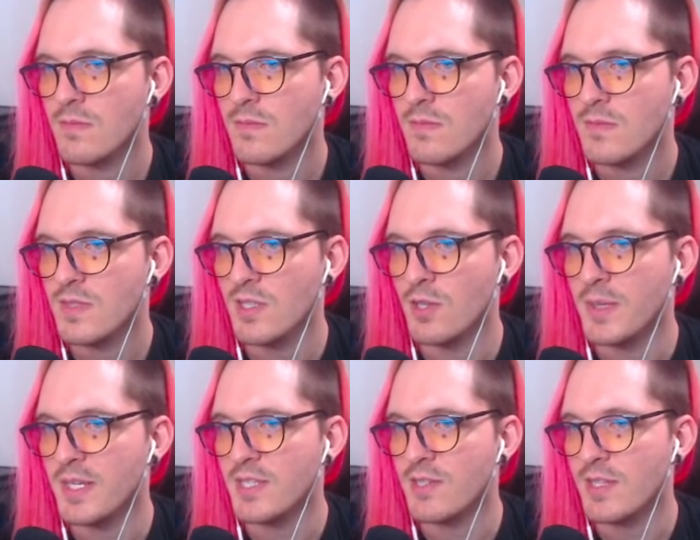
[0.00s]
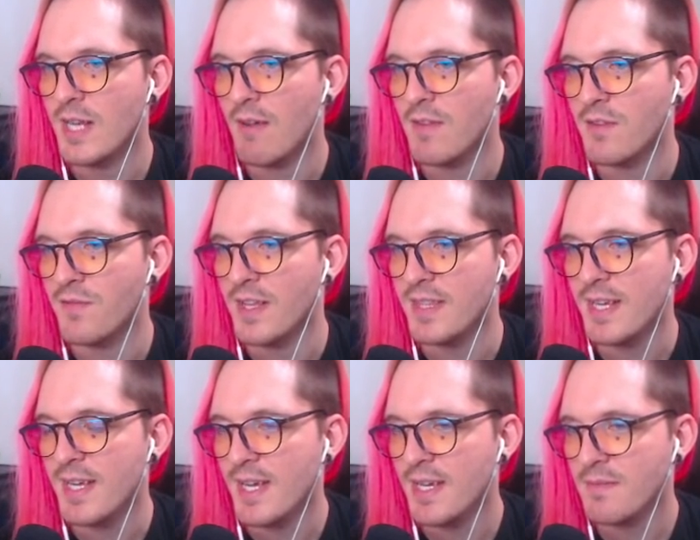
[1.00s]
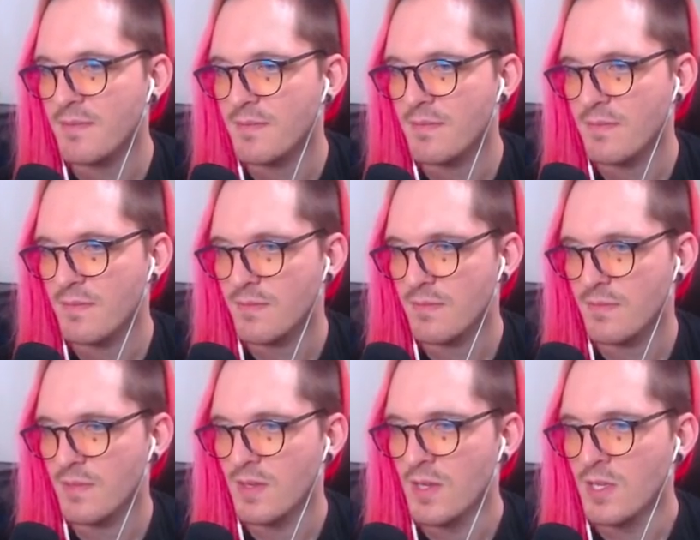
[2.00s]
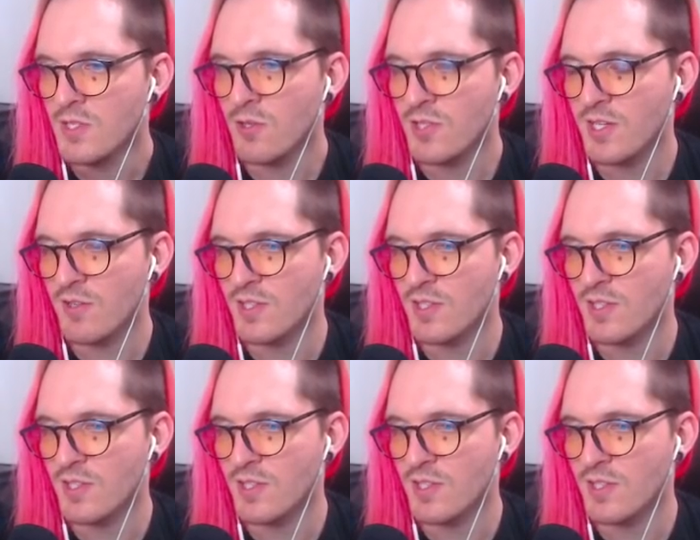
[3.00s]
It's a little bit easier than having to fight that guy. Soul Steal is a